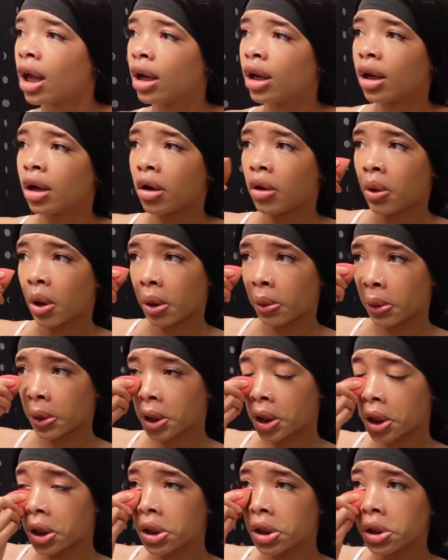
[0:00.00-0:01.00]
and then go in with
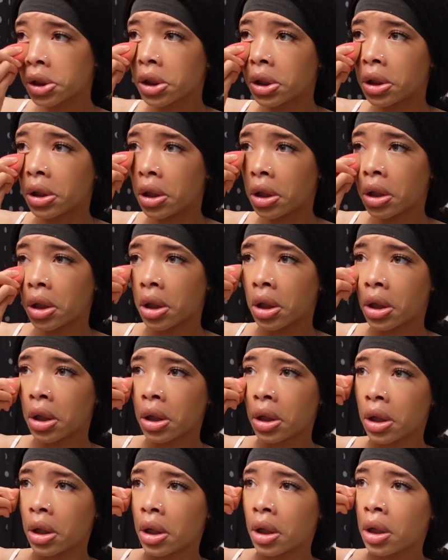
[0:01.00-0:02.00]
this to
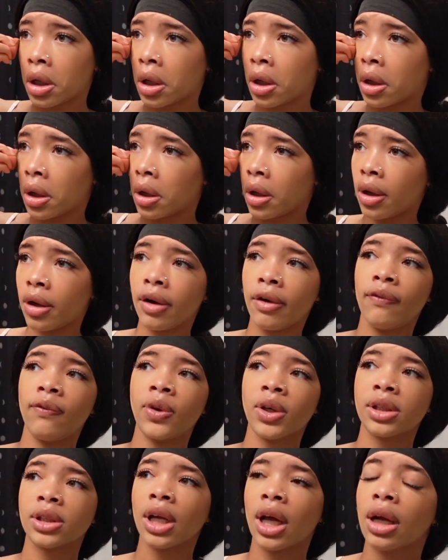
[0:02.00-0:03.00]

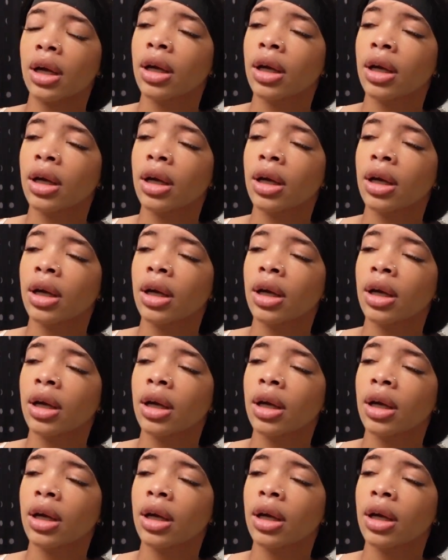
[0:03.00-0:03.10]
Fix that